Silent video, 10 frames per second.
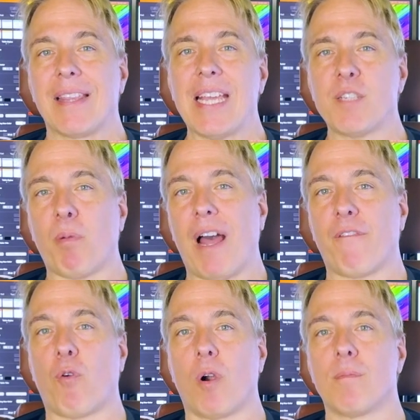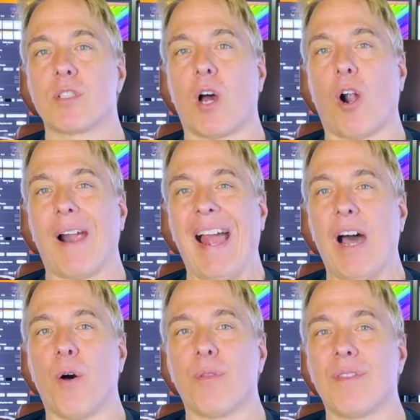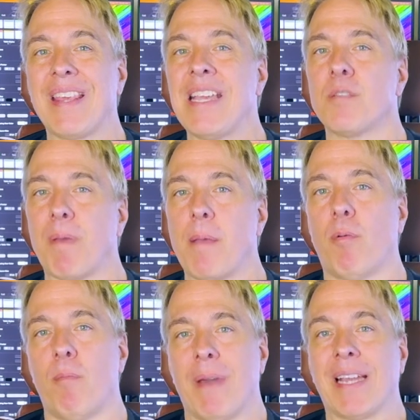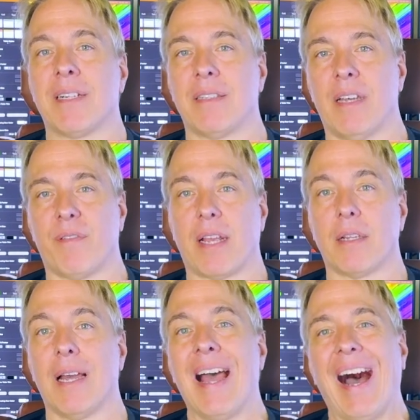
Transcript: These platforms are how these people make a living.